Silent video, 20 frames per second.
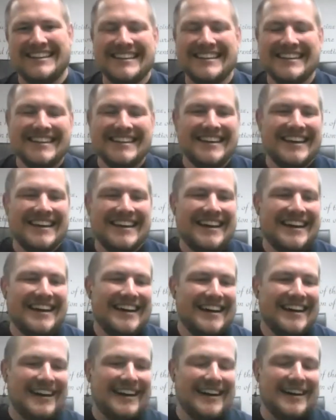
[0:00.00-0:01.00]
Right.
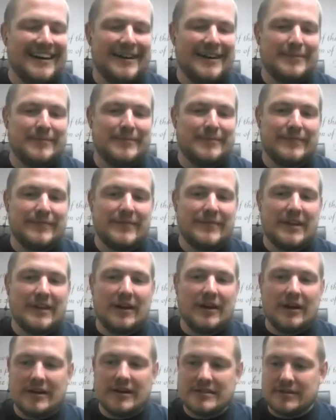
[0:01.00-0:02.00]
Um
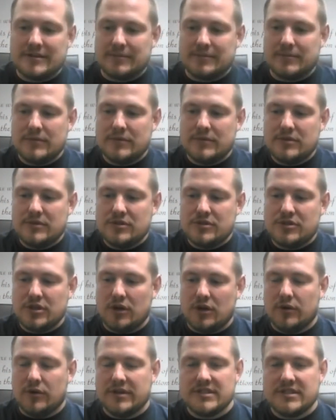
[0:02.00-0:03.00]
awesome.
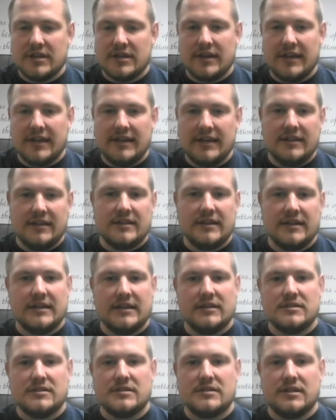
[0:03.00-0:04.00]
So is there anything
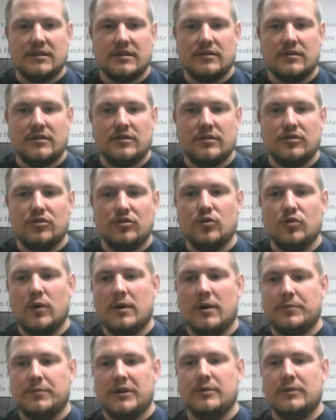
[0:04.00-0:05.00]
else that you
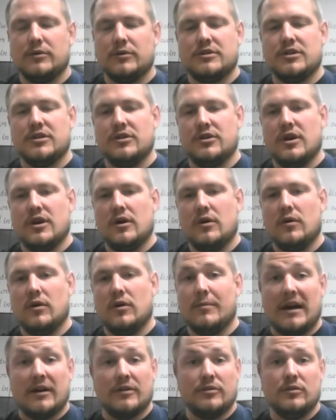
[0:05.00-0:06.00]
want people to know
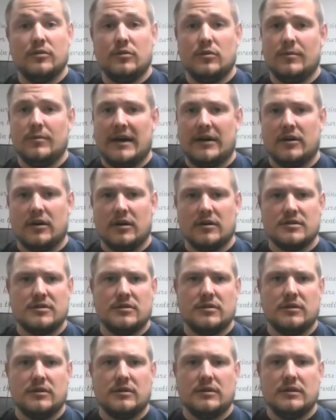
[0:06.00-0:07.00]
about you, about
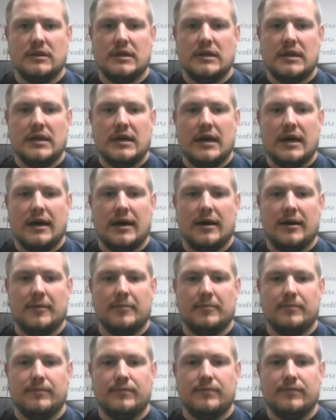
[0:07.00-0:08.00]
Arsenal?
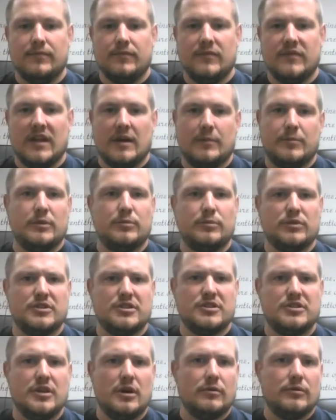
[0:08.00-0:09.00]
Um, that people
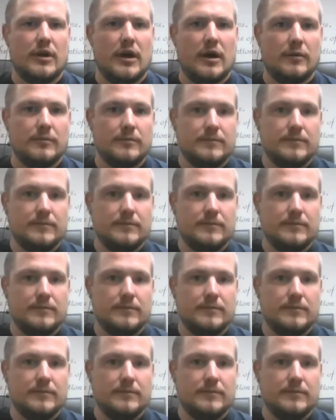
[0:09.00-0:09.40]
just don't know?